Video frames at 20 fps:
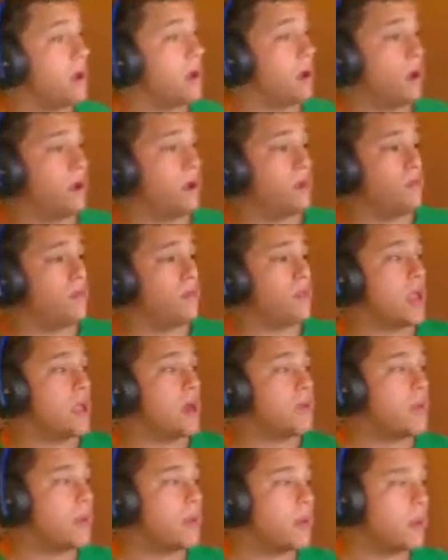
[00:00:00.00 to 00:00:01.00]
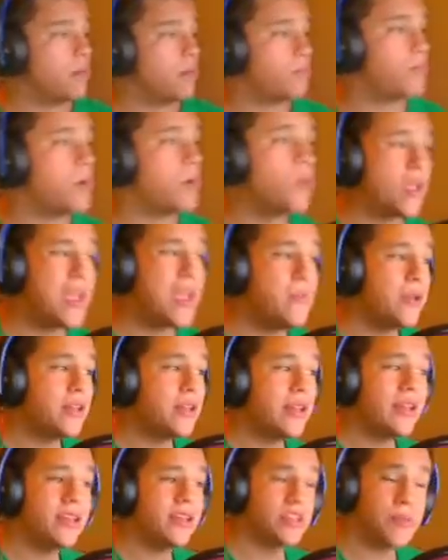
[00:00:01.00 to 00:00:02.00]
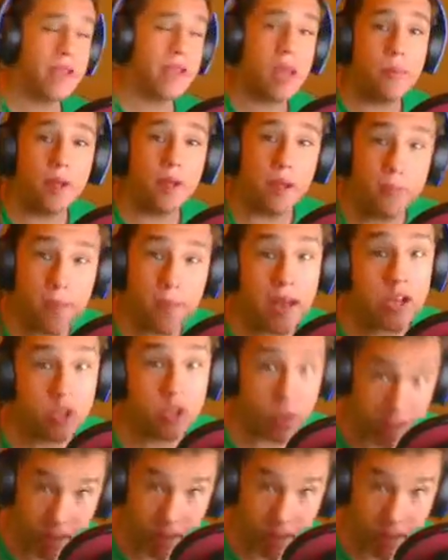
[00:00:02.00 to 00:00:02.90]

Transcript: now that Pro Gaming League is becoming a major